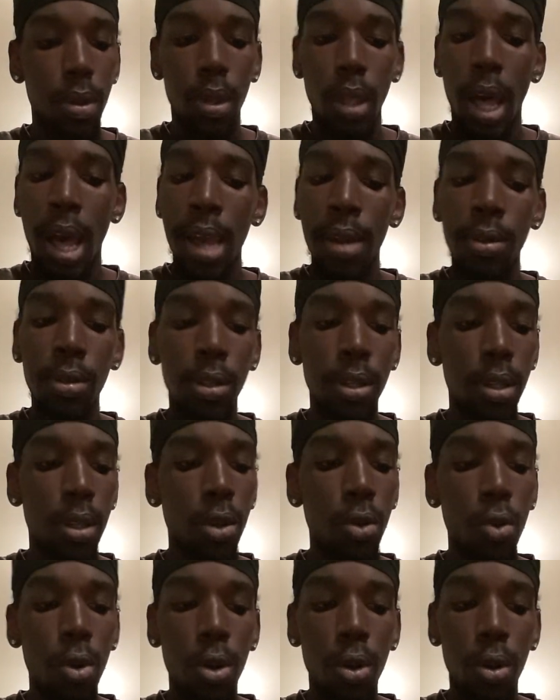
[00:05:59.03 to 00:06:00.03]
Items of the
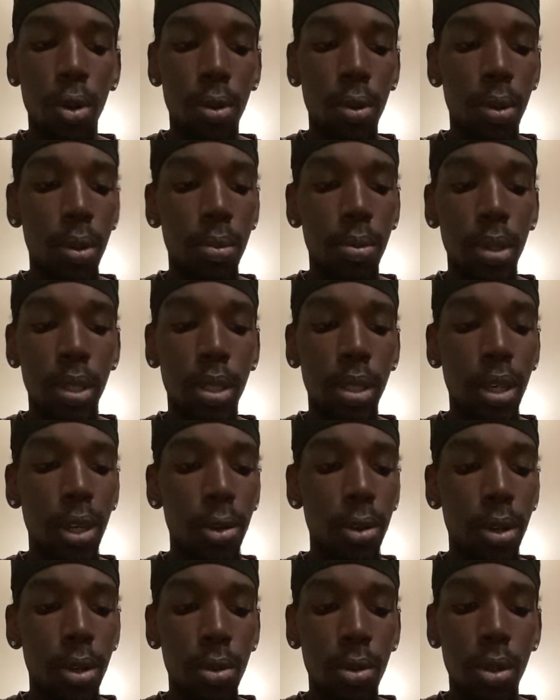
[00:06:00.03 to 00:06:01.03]
world,
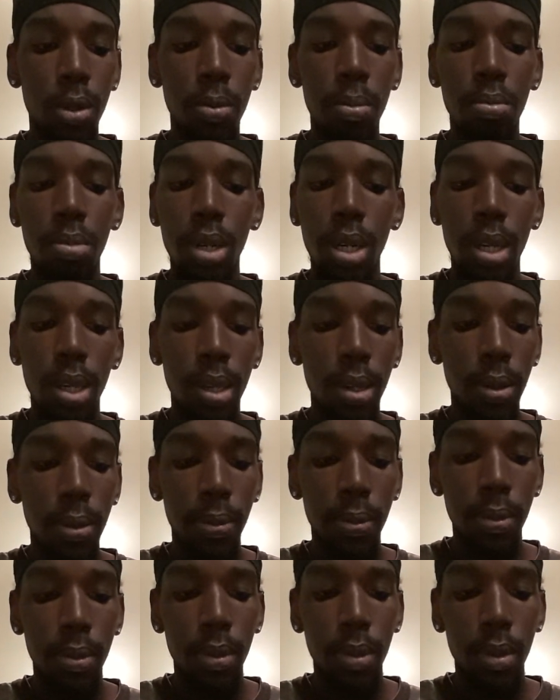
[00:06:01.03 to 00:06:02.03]
materials, money,
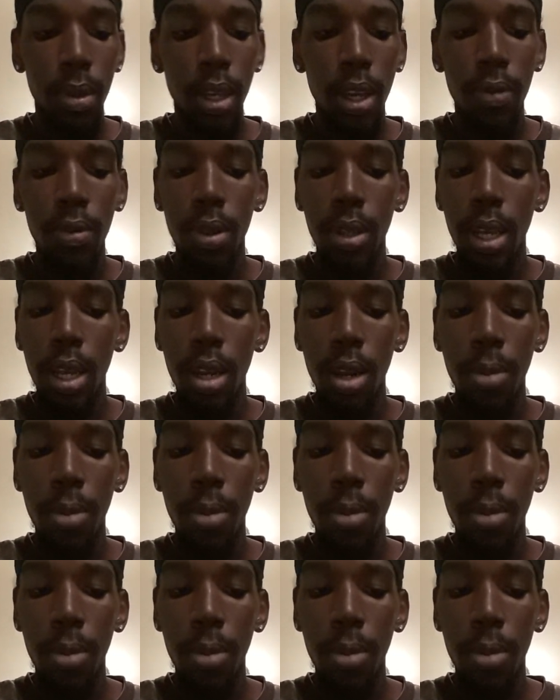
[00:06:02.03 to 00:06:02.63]
everything